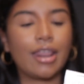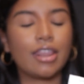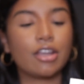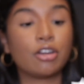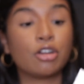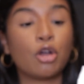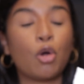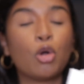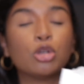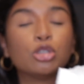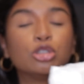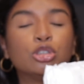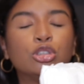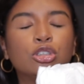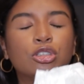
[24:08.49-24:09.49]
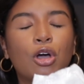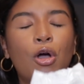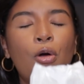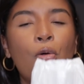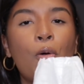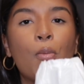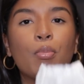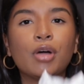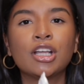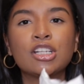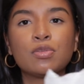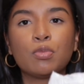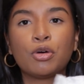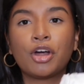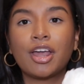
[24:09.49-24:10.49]
They're so much
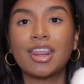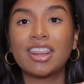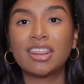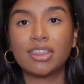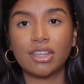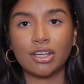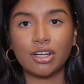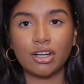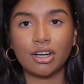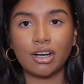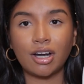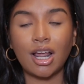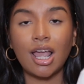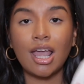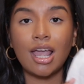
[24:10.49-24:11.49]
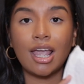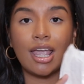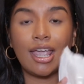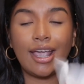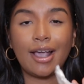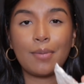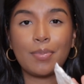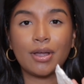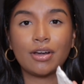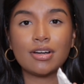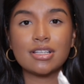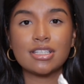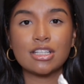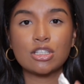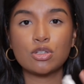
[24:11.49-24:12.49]
more thicker in
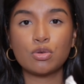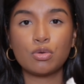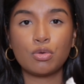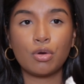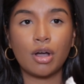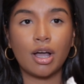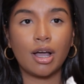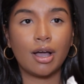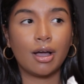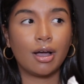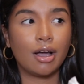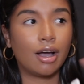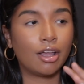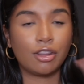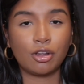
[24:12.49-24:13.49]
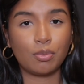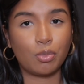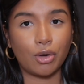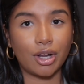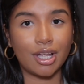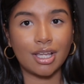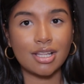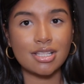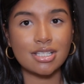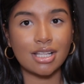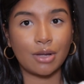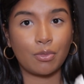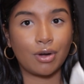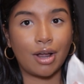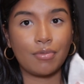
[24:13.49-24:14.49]
comparison to other brands, like
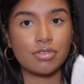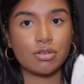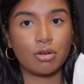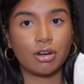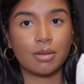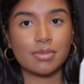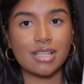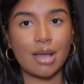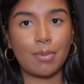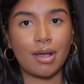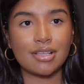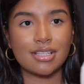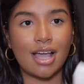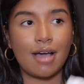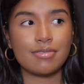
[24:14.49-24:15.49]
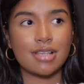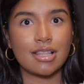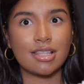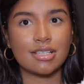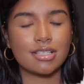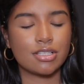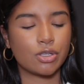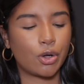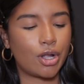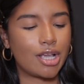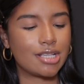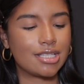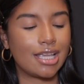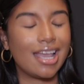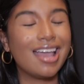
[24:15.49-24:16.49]
when I was holding them side by side, I was like, this is
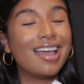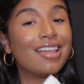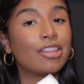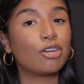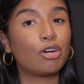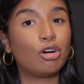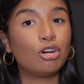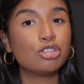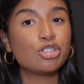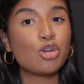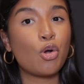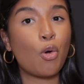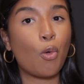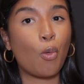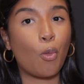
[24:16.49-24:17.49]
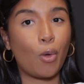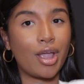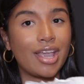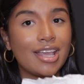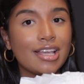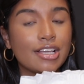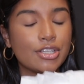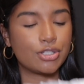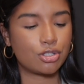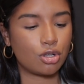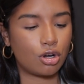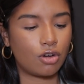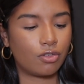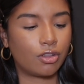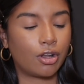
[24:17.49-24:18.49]
crazy. They're also way
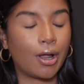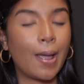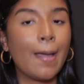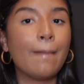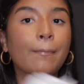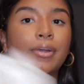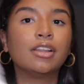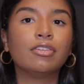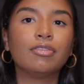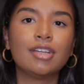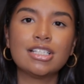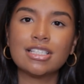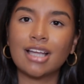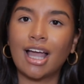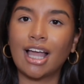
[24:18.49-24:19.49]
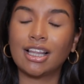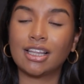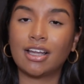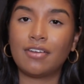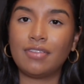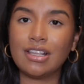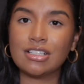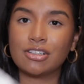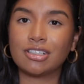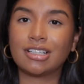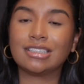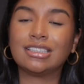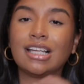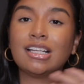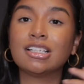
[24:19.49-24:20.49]
softer. But the reason I love these are
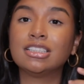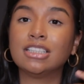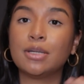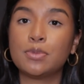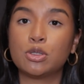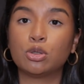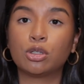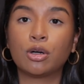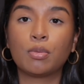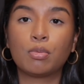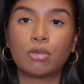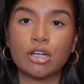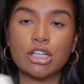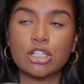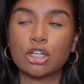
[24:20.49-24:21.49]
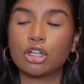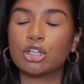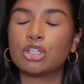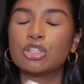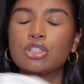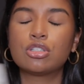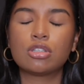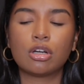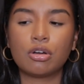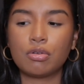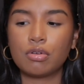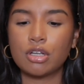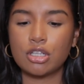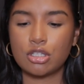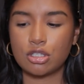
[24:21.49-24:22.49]
because they just absorb moisture so,
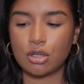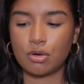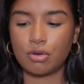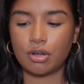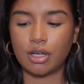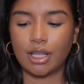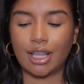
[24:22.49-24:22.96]
so good.